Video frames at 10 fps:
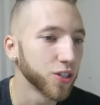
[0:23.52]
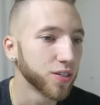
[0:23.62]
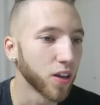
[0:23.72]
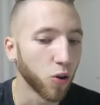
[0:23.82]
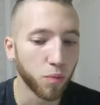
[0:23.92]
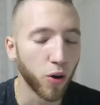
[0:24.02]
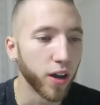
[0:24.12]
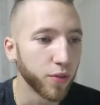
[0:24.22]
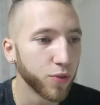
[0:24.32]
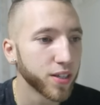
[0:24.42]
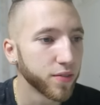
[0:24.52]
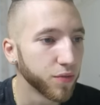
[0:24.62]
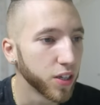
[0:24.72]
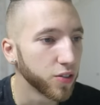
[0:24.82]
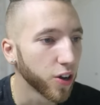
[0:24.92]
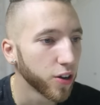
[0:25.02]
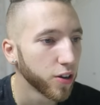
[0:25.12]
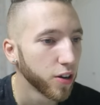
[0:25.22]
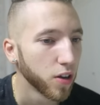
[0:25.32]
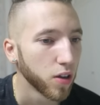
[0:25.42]
is on my recent video,
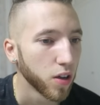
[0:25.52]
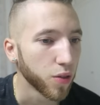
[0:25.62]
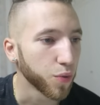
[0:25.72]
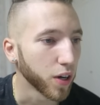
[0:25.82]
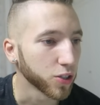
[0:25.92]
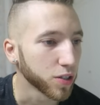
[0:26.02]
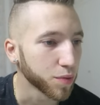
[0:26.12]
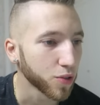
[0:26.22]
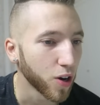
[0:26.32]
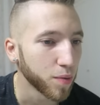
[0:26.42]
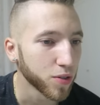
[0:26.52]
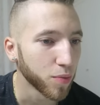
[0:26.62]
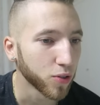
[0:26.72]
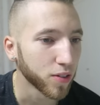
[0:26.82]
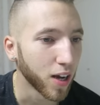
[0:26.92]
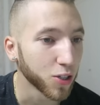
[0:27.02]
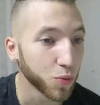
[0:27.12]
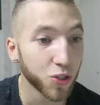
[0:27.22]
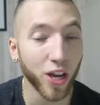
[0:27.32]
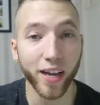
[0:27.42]
300 subscribers montage,
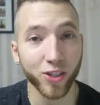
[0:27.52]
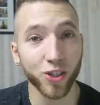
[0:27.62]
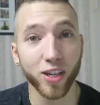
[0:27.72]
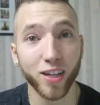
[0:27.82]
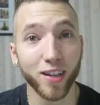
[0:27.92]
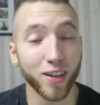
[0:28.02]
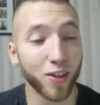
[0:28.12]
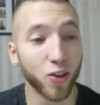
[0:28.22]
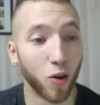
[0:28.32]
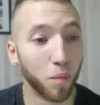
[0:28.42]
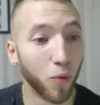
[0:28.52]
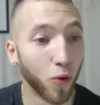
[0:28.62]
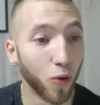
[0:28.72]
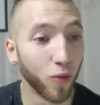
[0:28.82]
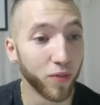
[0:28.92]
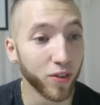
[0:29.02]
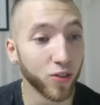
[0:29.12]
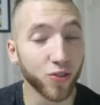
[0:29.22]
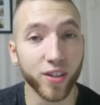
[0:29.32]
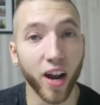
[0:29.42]
which actually got more
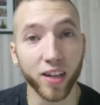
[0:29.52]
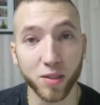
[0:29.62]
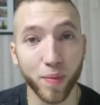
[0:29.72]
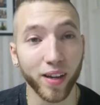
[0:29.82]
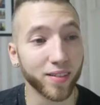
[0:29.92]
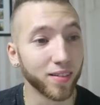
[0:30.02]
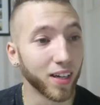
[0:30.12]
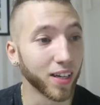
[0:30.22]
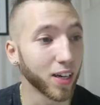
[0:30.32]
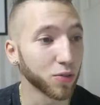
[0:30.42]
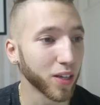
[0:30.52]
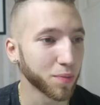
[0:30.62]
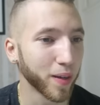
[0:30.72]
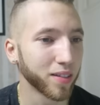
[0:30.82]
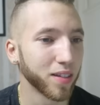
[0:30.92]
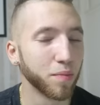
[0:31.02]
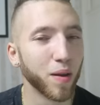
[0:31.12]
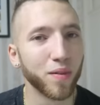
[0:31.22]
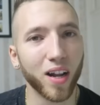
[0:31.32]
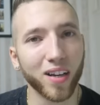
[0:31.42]
views than I expected. Like, I was expecting
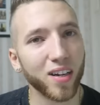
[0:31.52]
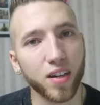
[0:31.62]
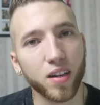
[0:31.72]
maybe like